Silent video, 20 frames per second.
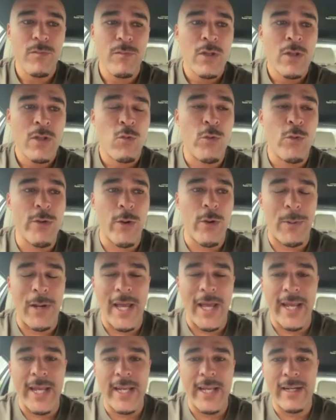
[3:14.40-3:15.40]
we were
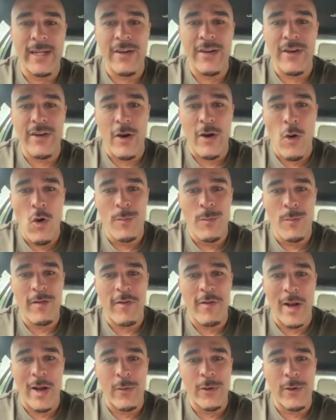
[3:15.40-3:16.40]
playing England at home the
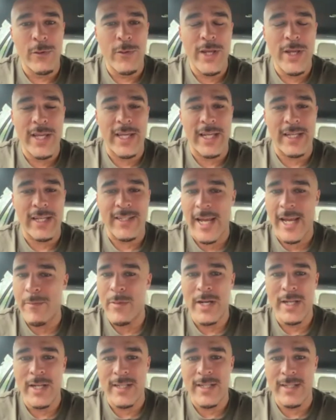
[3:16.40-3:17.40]
following week. And 10
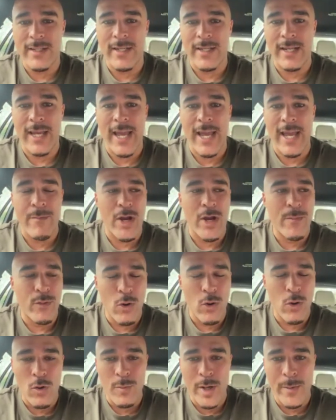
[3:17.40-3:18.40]
minutes into the game, I
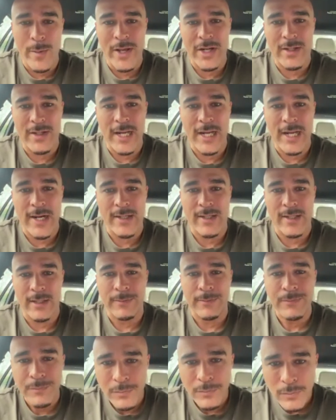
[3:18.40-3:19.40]
broke my metatarsal.
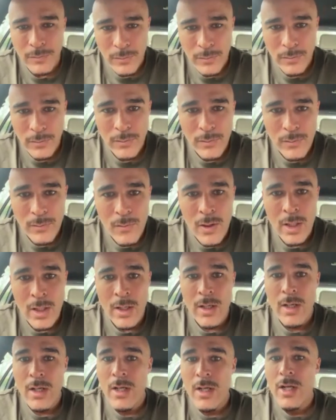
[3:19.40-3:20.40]

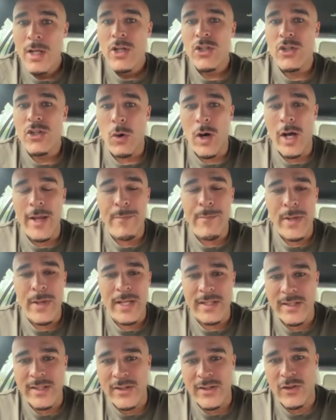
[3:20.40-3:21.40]
So I
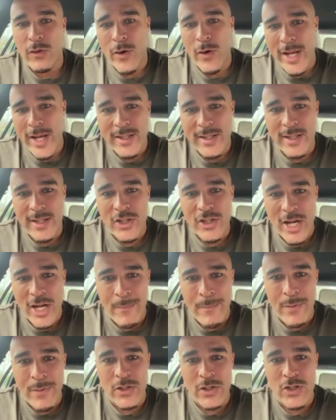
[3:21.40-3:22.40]
missed the rest of the
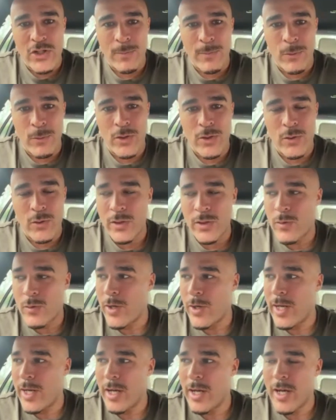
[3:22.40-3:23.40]
championship, which was
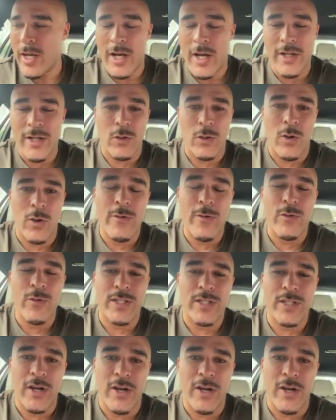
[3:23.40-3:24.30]
so I was